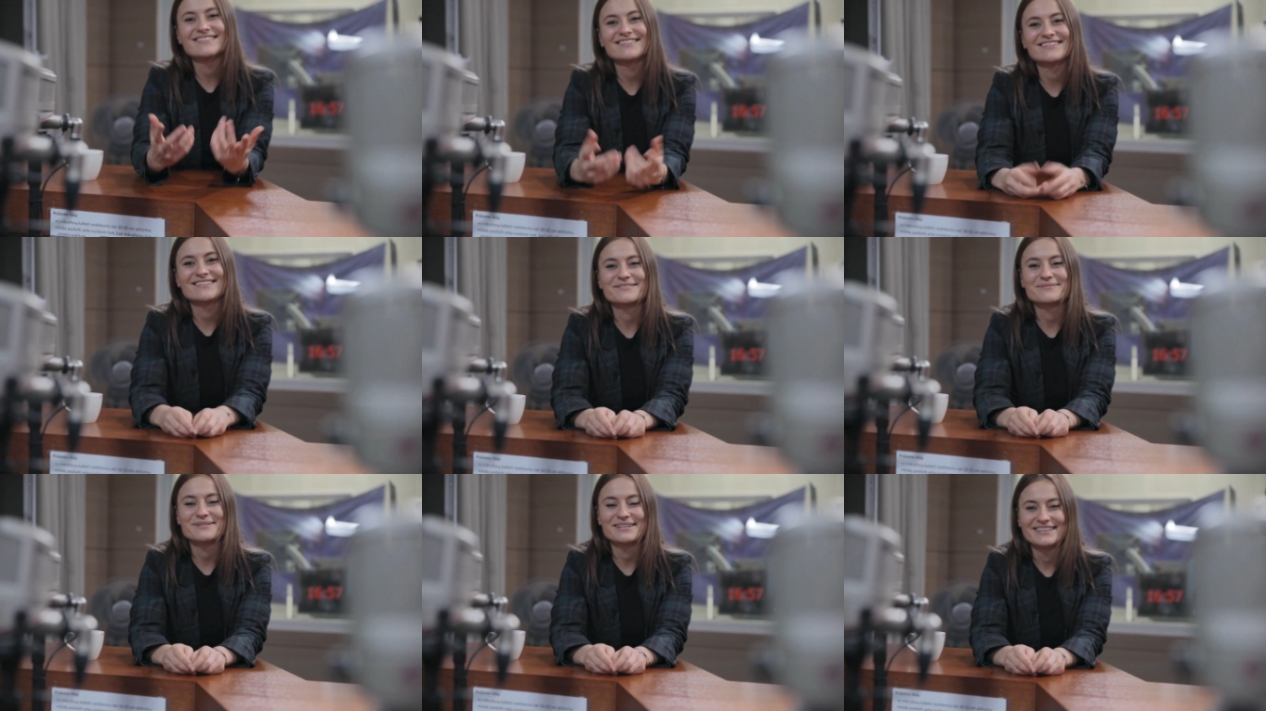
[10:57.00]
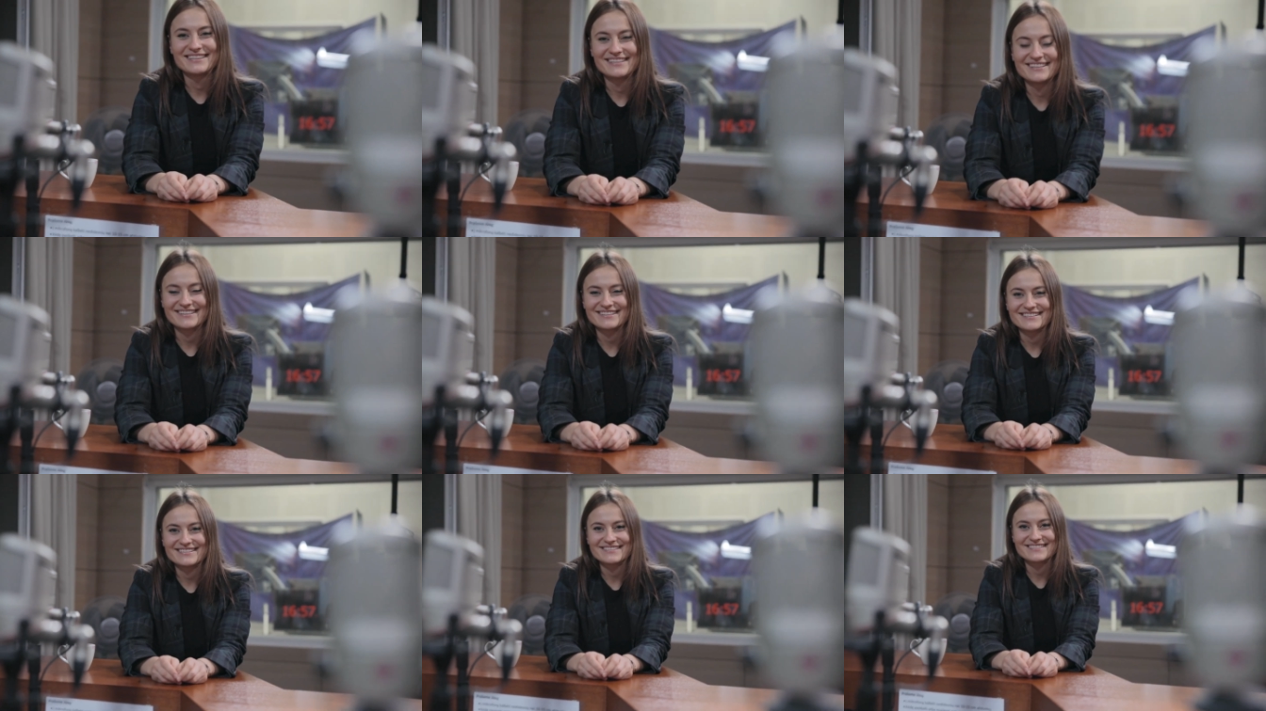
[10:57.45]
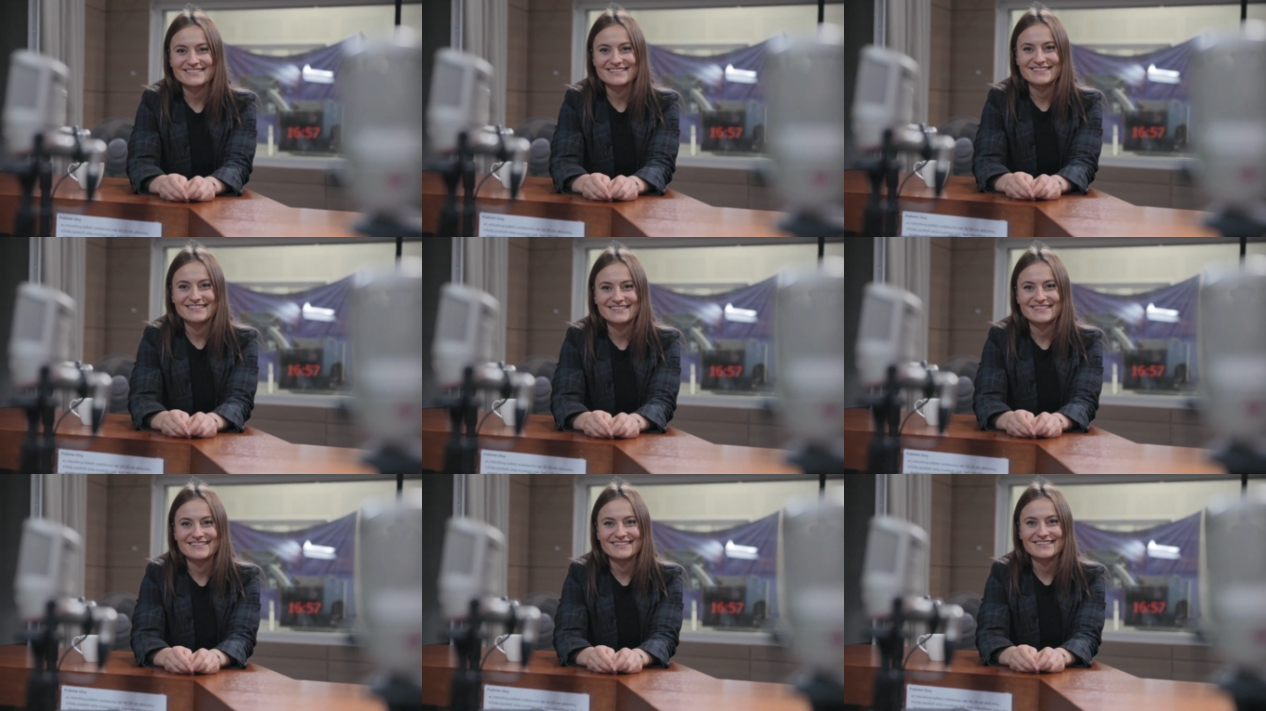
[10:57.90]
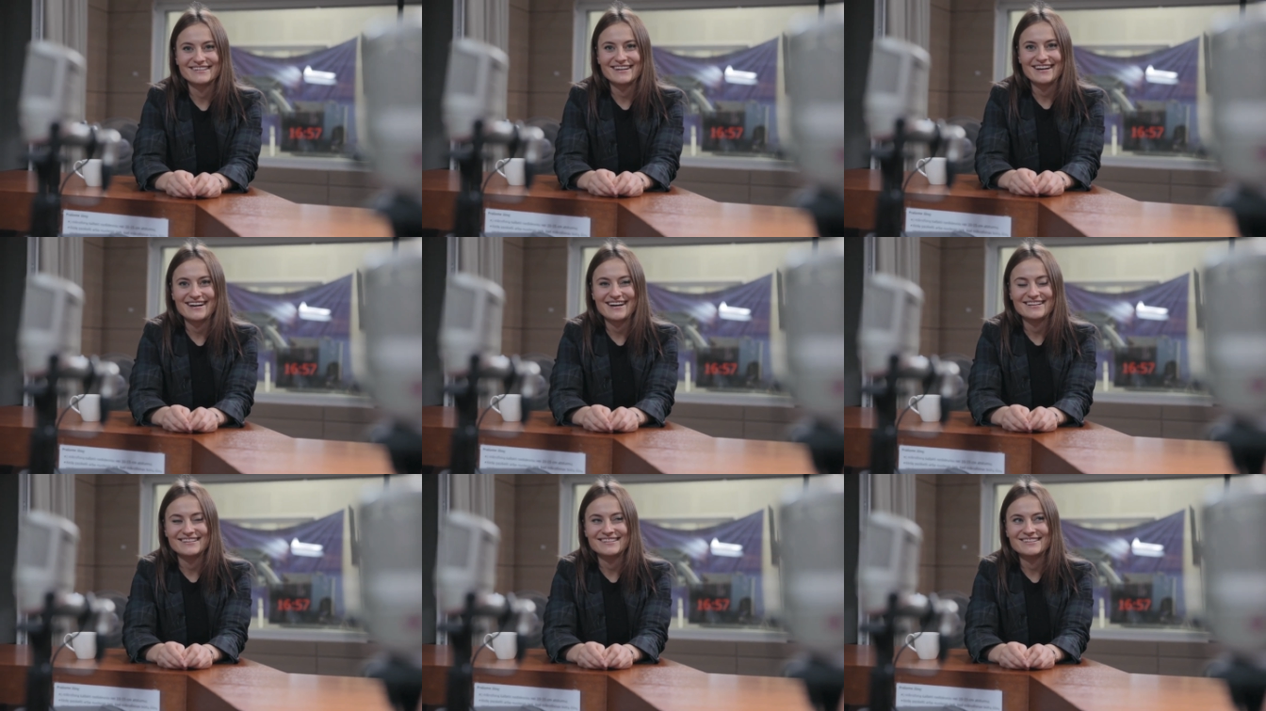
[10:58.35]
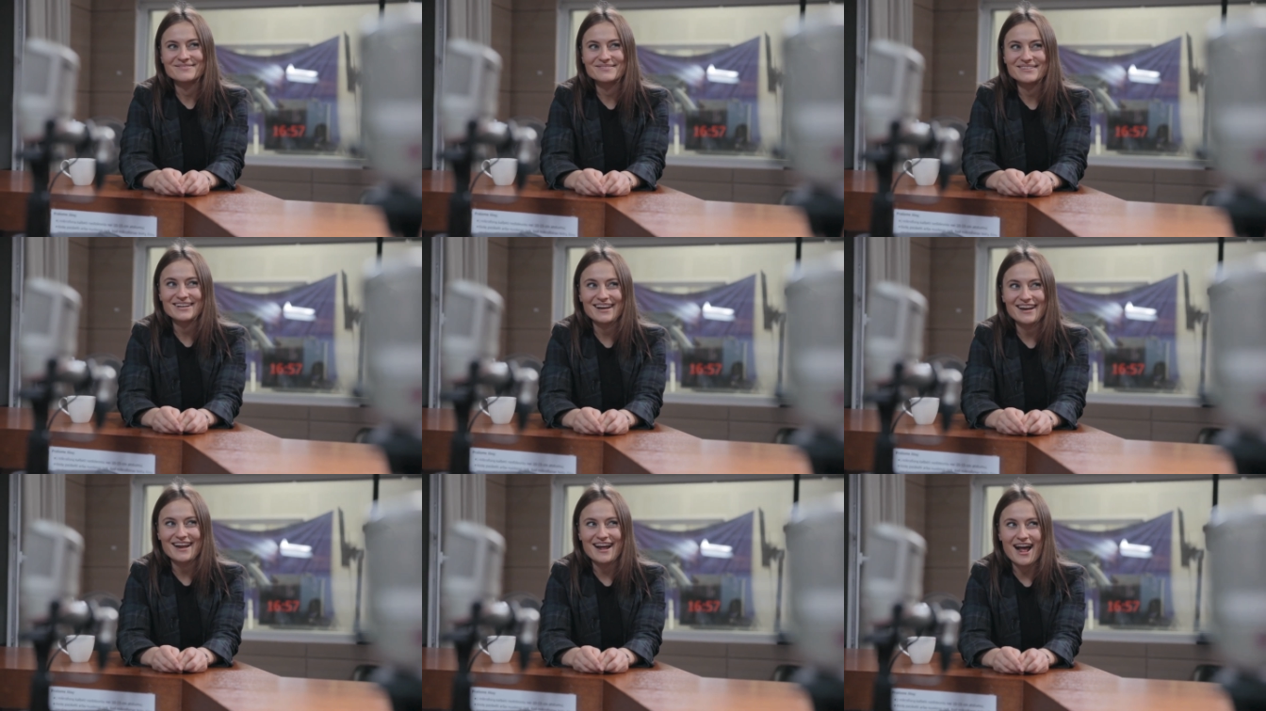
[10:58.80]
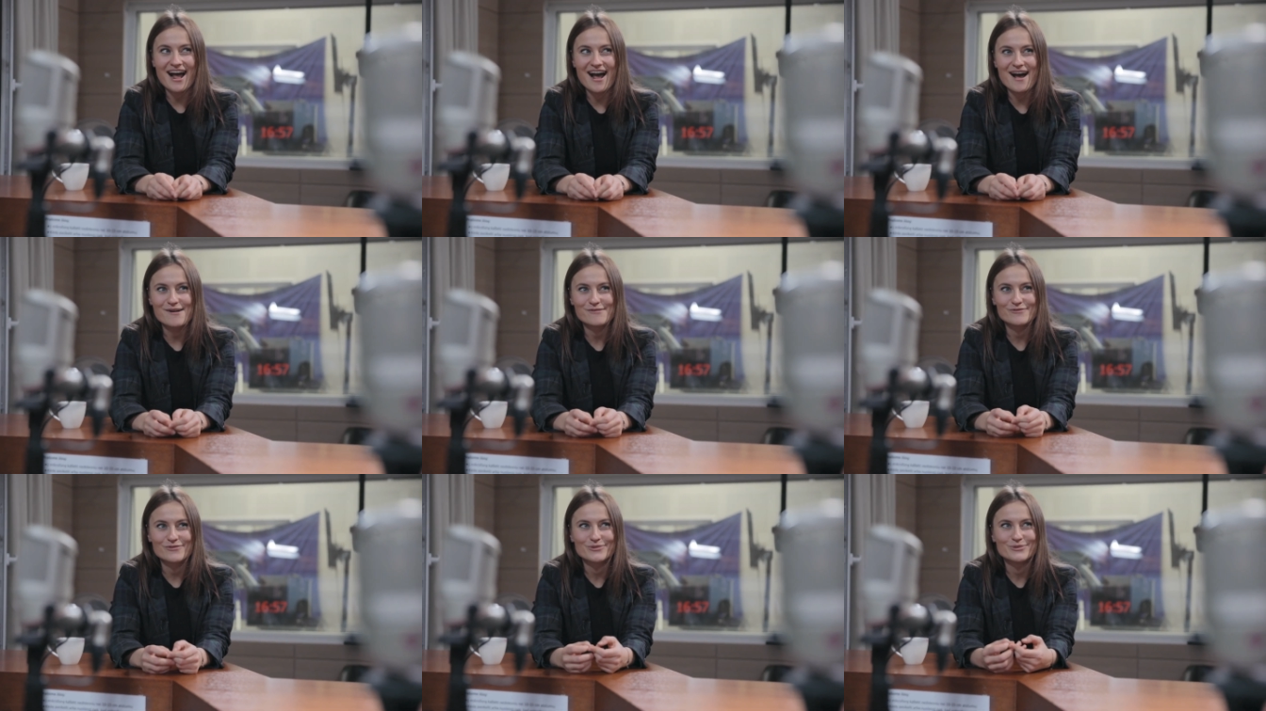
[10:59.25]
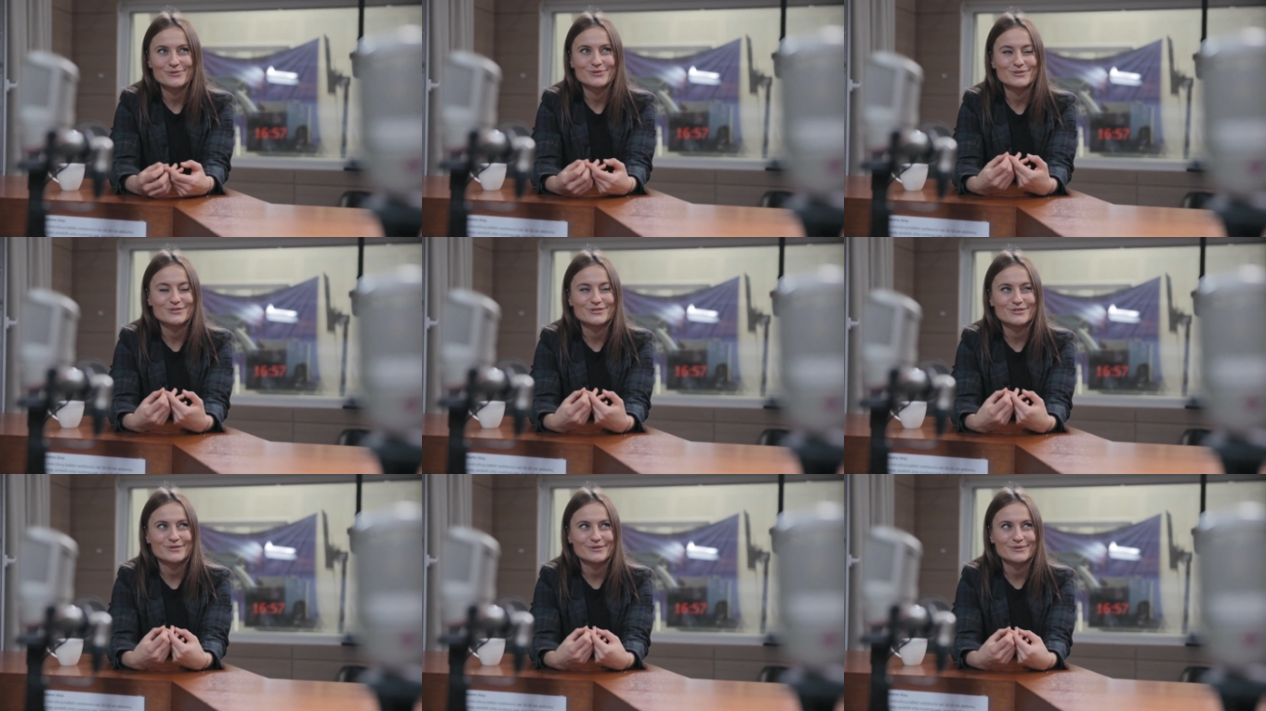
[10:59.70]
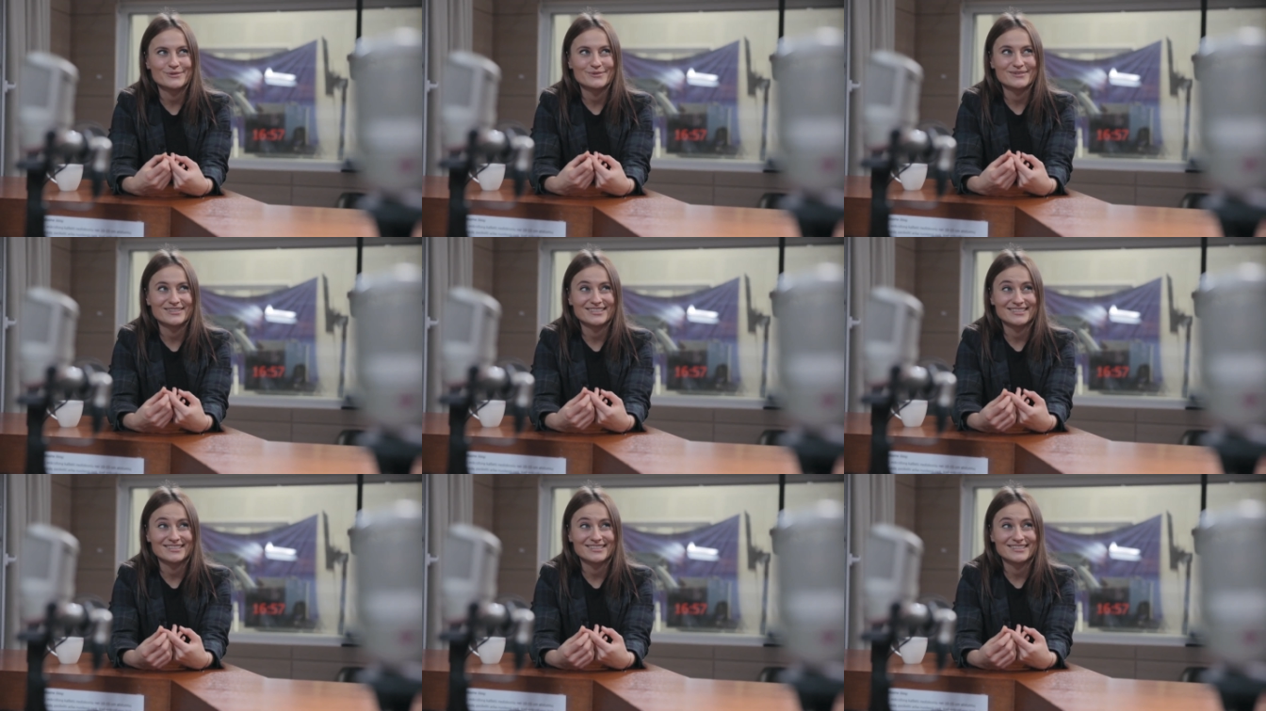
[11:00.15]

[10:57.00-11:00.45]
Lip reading: really sweet because I didn't really have who to